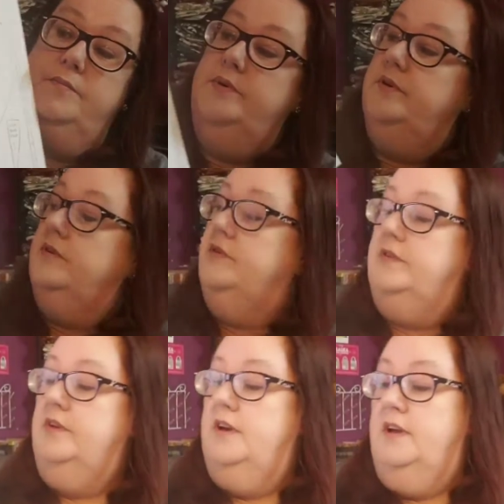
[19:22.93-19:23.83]

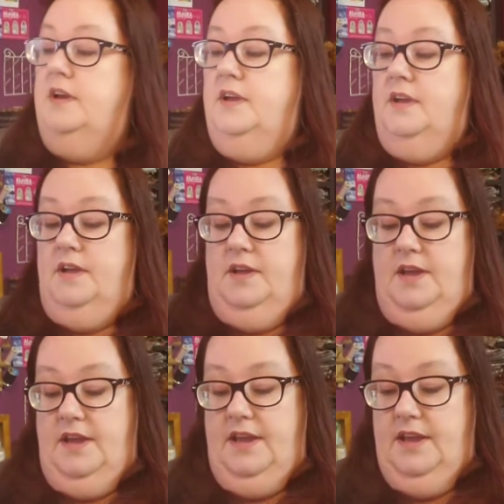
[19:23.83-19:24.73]
books.
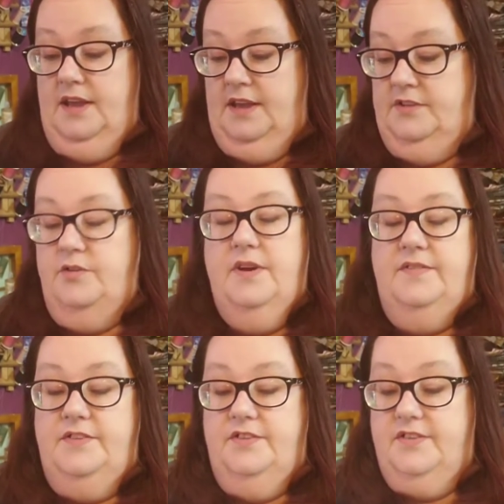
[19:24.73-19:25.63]
And you
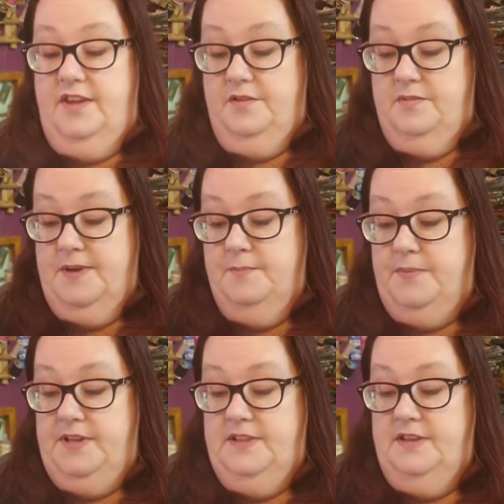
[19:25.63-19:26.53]
have to scale them
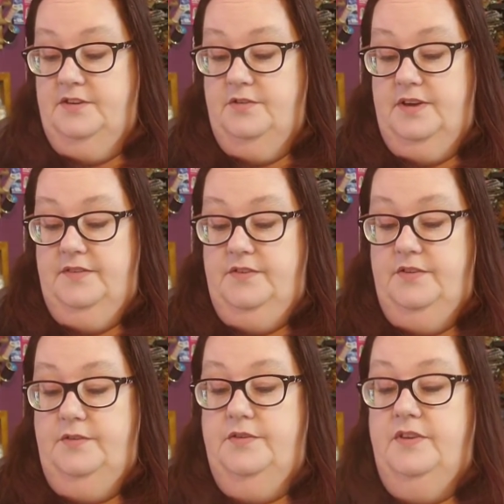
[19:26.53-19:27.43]
up, and then you have
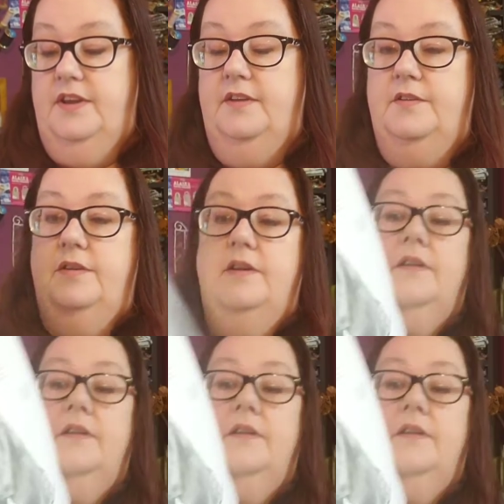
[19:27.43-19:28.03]
to scale